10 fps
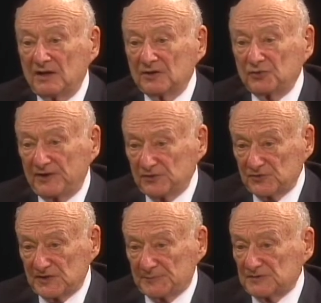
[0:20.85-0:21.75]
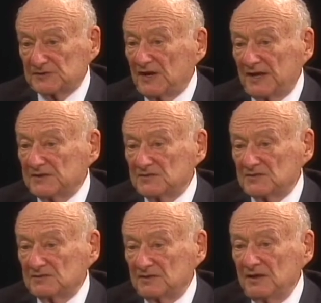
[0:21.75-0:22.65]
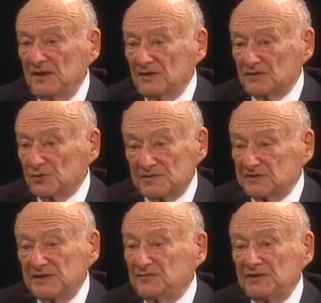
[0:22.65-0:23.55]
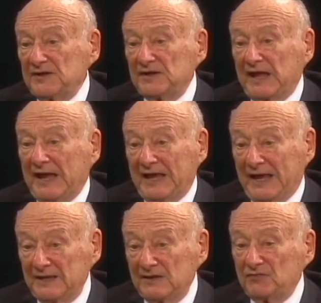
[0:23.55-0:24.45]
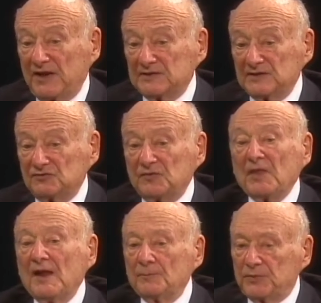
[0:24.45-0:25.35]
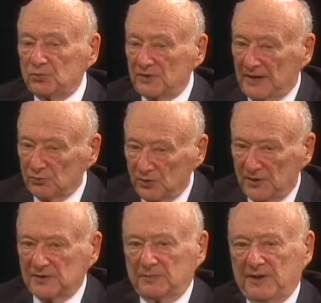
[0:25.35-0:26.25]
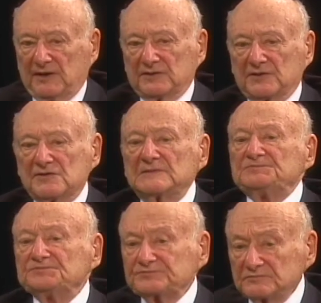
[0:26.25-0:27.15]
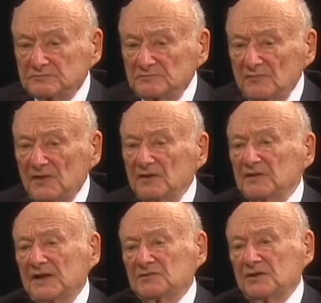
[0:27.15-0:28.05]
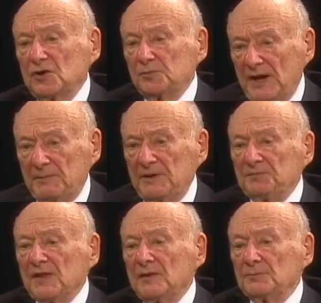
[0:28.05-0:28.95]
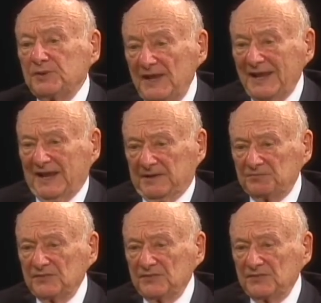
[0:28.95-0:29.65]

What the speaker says: greater subsidized so as to give it an advantage. But what I'm worried about is that the Obama plan